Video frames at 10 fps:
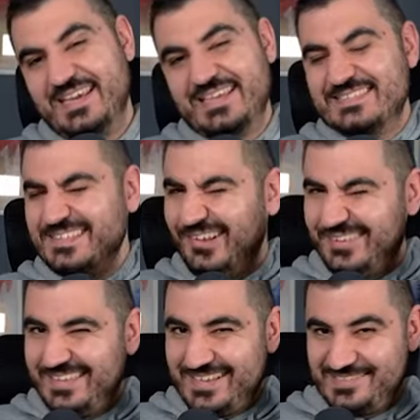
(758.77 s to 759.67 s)
It's
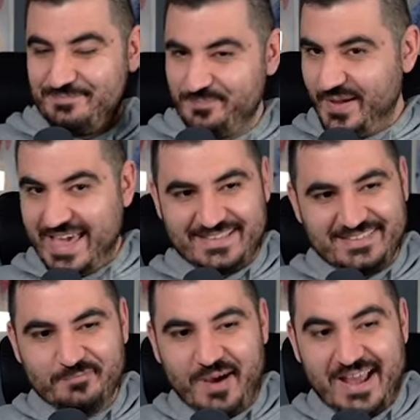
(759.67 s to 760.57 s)
not that bad
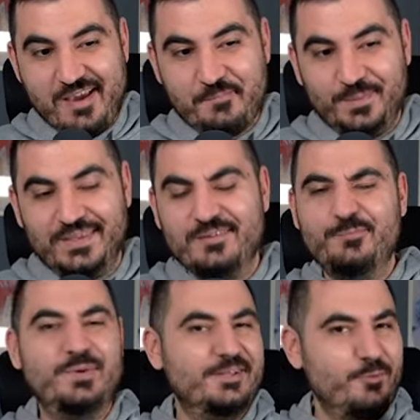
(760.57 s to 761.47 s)
in my
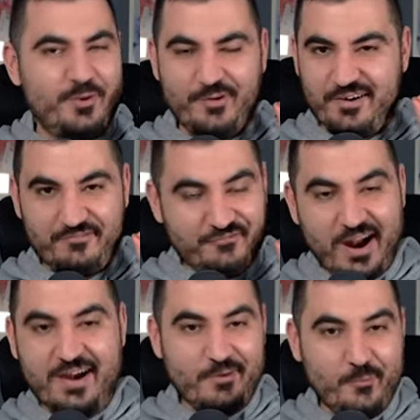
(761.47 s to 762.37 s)
opinion, but we were
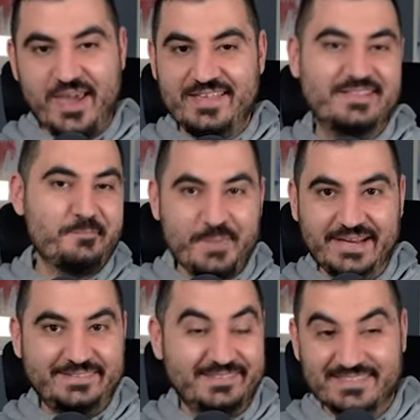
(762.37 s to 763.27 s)
far away the
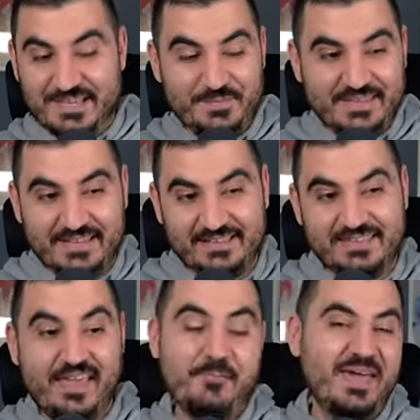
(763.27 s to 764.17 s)
better team in
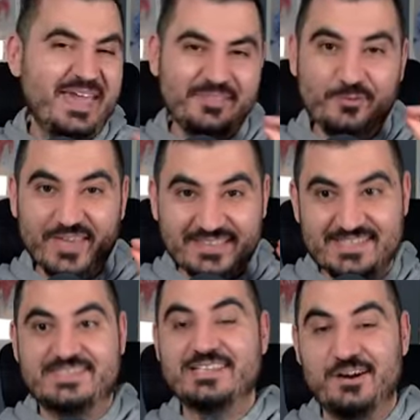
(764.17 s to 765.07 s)
that game and we
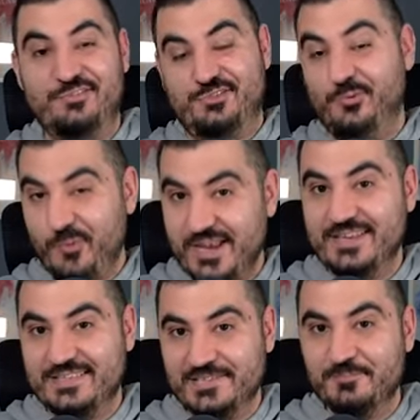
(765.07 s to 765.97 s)
deserve to win
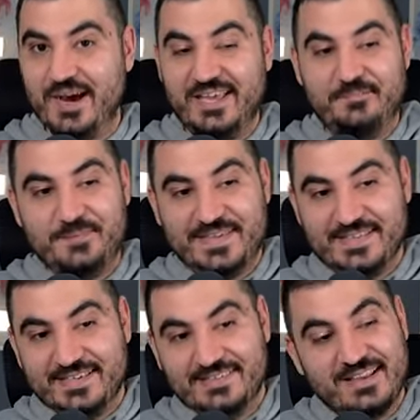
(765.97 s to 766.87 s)
it in my
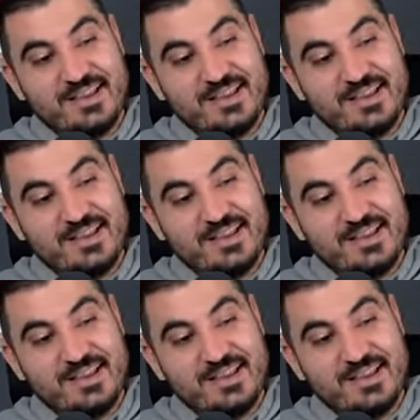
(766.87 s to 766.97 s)
opinion.